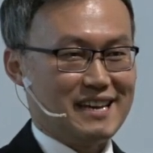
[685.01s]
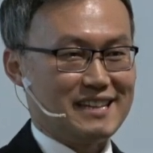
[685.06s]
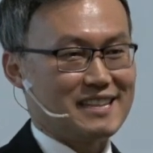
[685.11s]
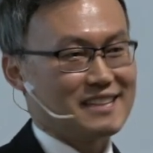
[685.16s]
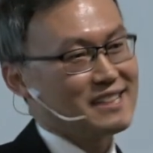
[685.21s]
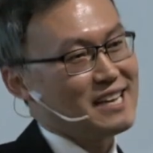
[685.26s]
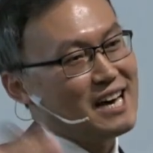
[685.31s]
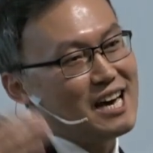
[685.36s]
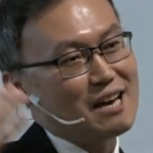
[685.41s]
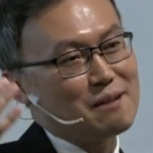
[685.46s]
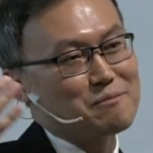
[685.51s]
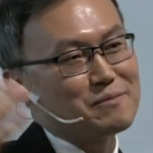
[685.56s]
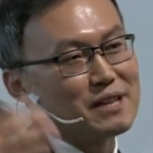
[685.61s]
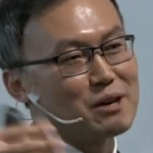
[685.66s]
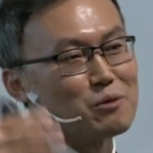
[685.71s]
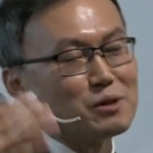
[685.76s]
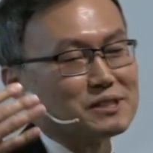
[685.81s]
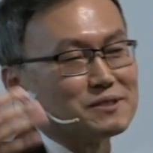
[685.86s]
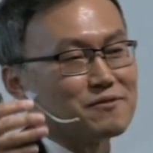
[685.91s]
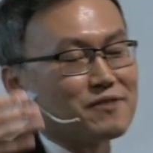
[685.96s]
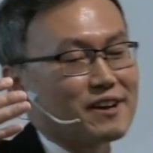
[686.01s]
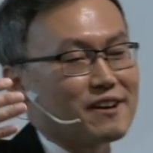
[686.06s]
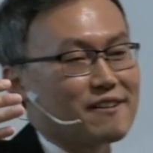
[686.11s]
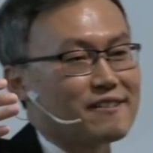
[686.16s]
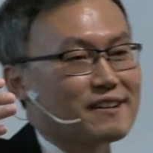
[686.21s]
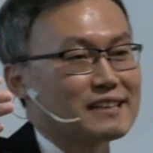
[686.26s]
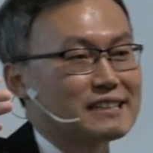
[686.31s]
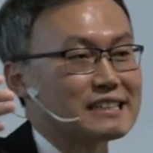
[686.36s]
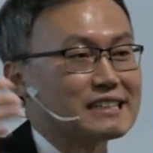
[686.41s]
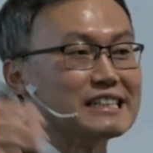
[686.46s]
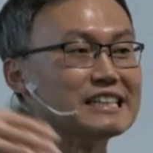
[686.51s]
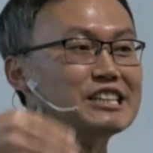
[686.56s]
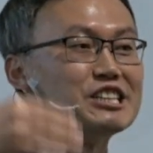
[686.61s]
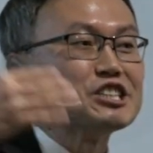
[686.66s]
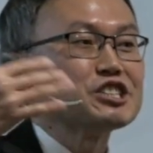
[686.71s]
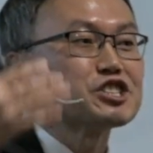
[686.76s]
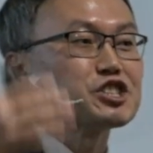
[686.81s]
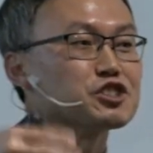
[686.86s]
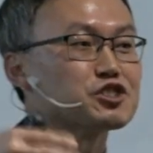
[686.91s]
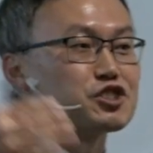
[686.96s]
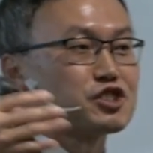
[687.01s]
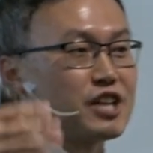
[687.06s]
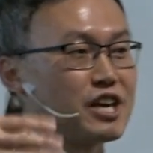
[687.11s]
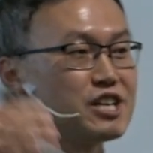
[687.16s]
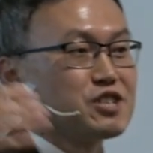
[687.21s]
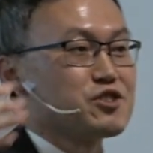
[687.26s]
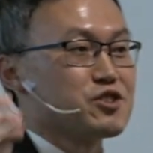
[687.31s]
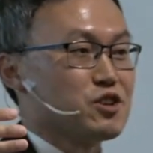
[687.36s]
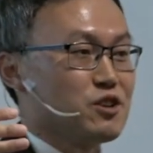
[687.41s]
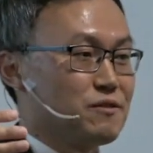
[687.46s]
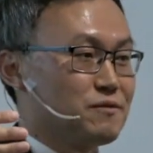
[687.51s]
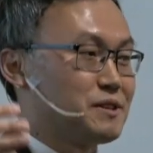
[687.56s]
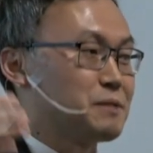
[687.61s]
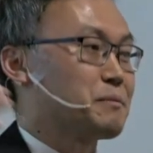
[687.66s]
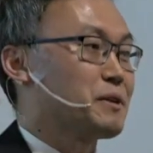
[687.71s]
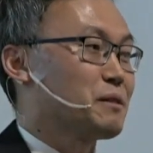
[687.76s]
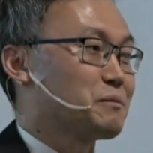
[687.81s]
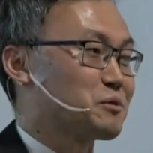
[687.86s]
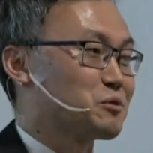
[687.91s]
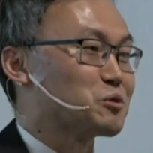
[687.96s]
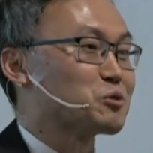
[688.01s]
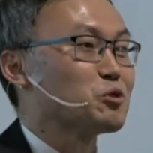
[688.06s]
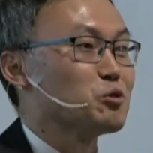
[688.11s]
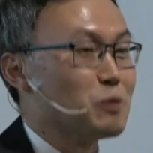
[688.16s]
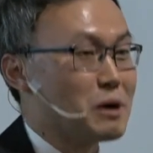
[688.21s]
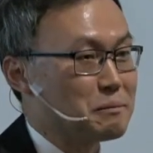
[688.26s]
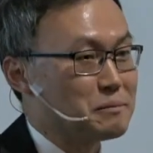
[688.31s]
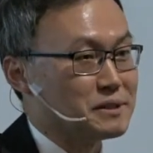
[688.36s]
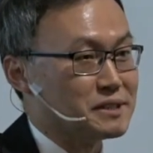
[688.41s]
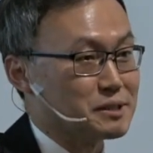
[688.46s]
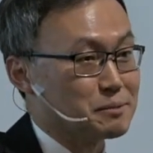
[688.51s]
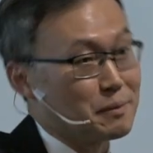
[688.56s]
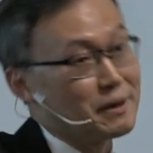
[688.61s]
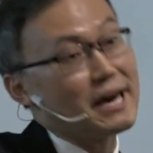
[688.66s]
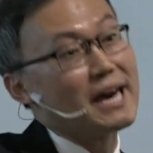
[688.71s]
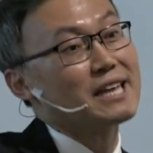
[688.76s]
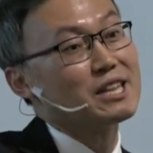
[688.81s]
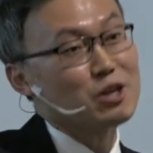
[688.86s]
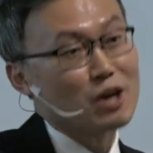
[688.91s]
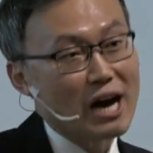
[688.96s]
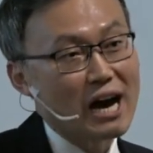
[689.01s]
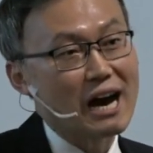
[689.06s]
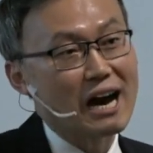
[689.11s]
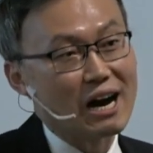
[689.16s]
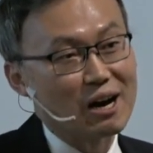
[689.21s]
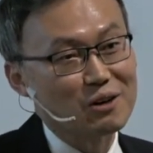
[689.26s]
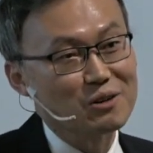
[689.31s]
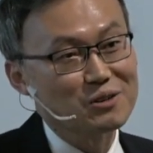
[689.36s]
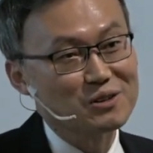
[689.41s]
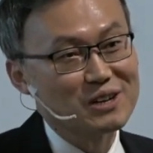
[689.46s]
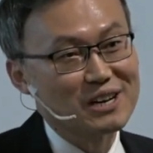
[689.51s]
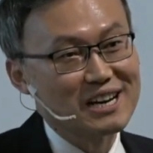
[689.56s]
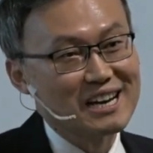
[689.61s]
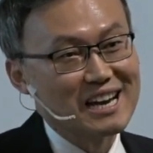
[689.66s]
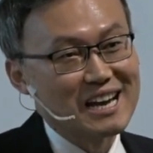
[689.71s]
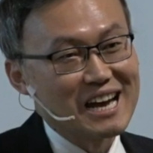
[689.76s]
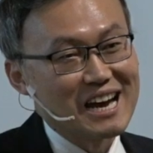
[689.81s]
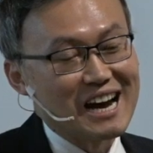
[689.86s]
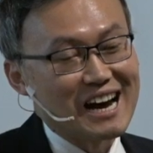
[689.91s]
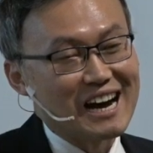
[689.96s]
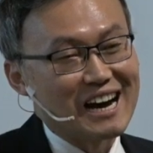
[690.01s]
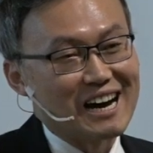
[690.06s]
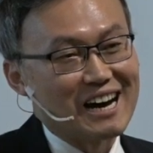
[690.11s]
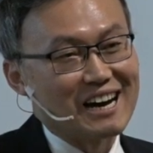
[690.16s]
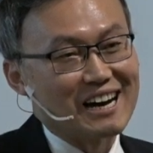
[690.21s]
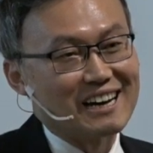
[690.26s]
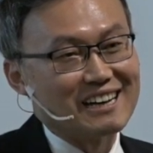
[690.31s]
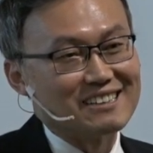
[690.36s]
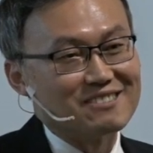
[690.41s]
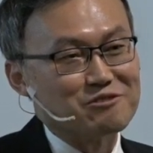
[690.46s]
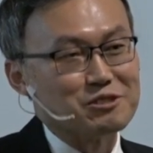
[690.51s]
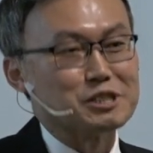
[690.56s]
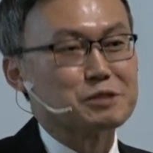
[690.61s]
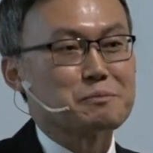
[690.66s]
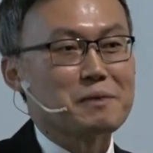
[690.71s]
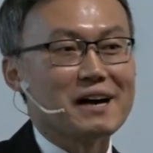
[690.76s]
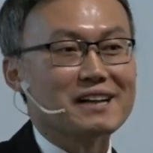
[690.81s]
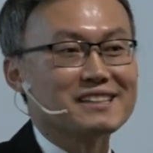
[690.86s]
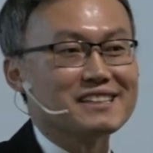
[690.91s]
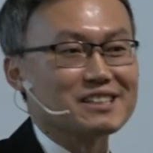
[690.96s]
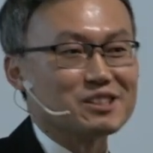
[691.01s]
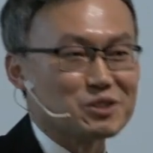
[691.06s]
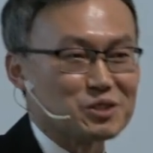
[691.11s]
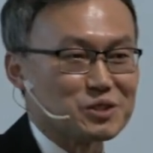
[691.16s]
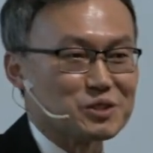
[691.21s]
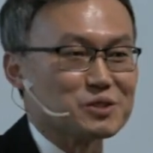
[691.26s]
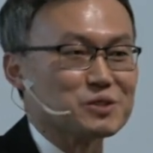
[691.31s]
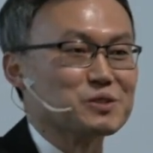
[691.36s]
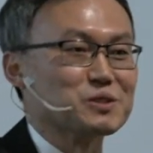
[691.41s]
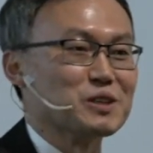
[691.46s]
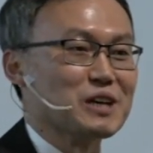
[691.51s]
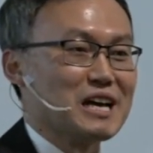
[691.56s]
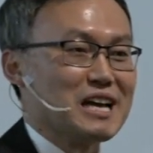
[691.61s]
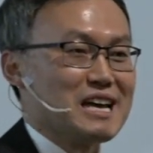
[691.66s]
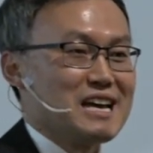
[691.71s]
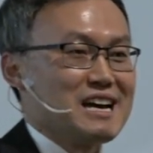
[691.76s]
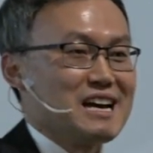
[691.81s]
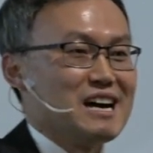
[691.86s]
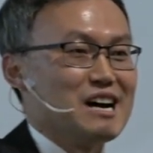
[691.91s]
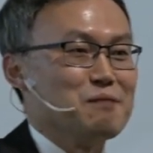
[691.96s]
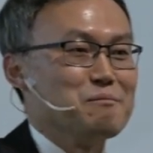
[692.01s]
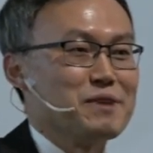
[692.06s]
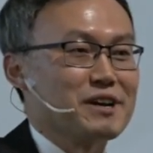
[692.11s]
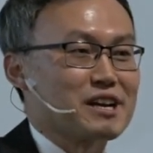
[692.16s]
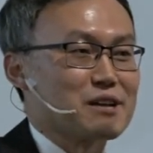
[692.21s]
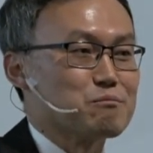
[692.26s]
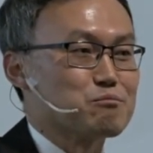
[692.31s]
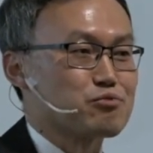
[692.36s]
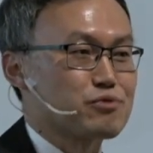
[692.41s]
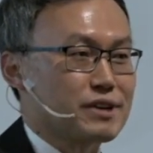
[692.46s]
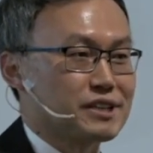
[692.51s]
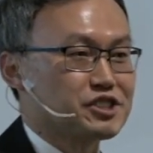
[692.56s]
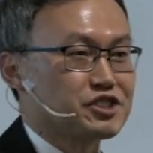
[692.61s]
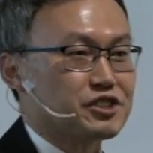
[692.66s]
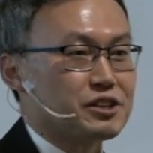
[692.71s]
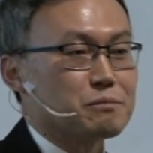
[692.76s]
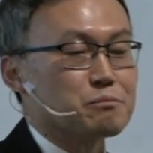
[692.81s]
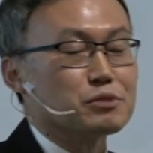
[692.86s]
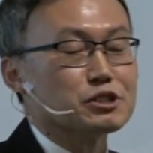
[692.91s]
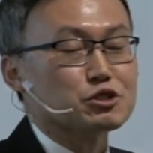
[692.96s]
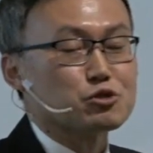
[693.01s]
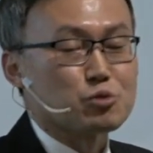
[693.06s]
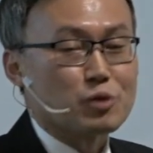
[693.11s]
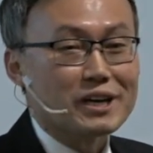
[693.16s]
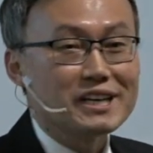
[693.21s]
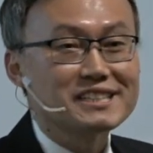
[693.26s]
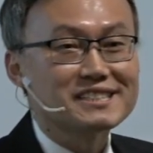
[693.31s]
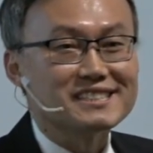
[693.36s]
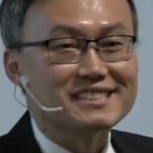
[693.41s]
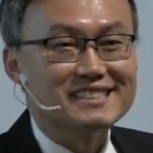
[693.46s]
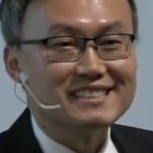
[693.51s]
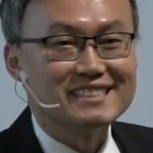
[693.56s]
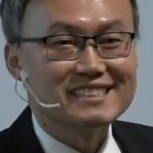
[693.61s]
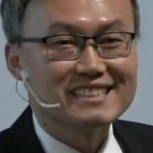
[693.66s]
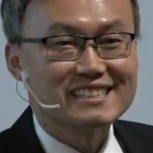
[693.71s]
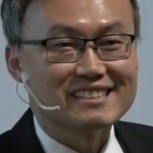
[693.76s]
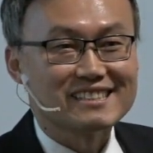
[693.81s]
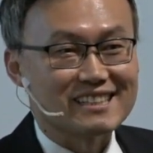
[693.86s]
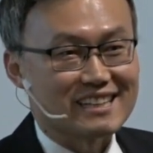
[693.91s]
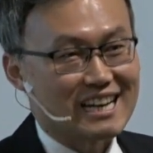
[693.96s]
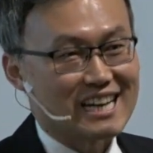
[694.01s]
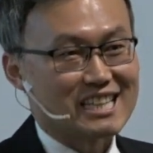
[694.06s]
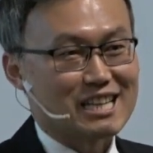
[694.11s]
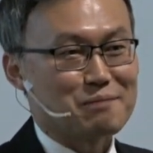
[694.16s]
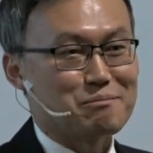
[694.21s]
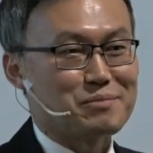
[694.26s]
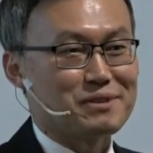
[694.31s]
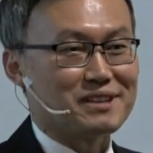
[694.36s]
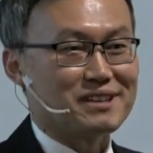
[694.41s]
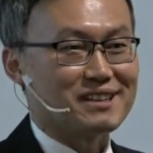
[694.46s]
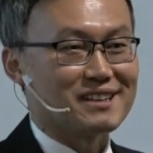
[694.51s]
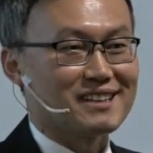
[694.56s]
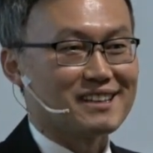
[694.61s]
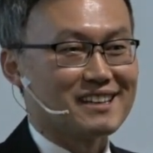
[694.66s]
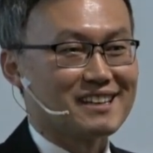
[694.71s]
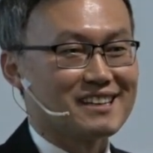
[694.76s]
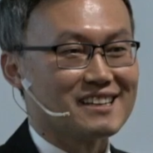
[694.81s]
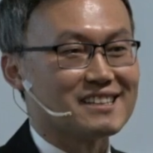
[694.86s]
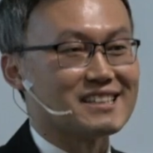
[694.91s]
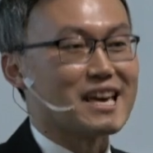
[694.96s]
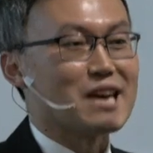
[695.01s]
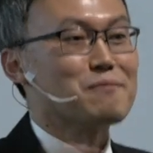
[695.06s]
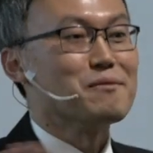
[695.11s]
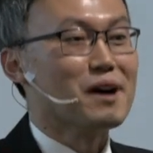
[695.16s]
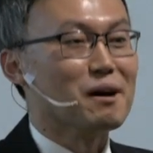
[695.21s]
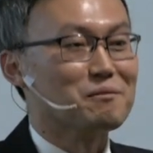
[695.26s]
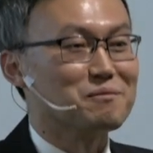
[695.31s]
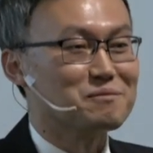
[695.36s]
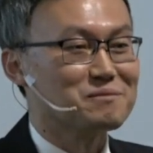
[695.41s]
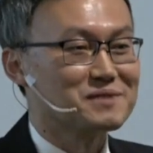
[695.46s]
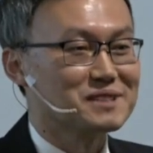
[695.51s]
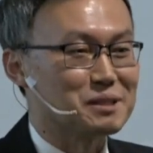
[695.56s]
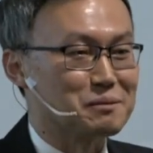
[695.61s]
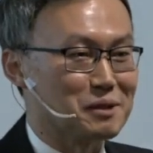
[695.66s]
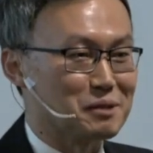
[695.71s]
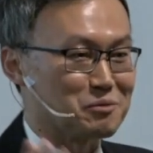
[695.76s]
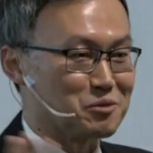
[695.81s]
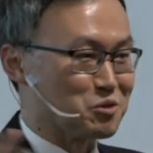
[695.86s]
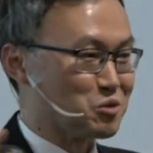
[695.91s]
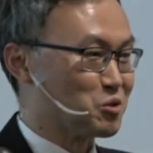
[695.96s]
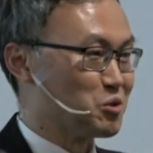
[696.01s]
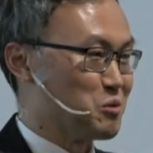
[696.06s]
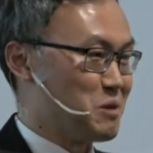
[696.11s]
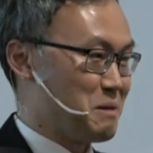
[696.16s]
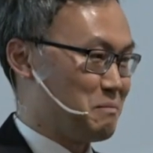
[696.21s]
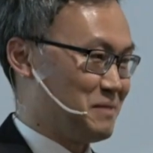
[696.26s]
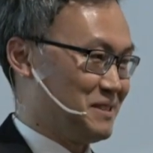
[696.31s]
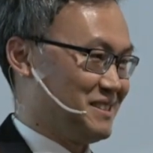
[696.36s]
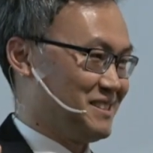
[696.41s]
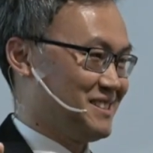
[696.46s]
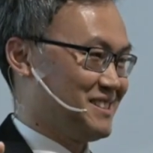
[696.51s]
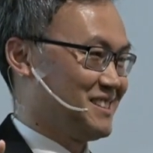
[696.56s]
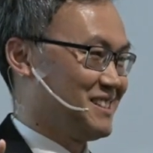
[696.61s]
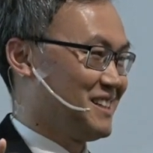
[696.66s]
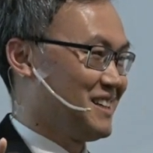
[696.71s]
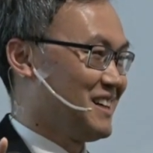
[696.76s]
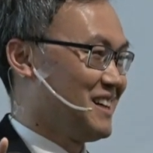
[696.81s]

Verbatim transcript: At the time, there was very the initial stage of developing nuclear weapons, but anyhow, uh, responding to uh, American pressure and persuasion, the Gaddafi gave up developing nuclear weapons.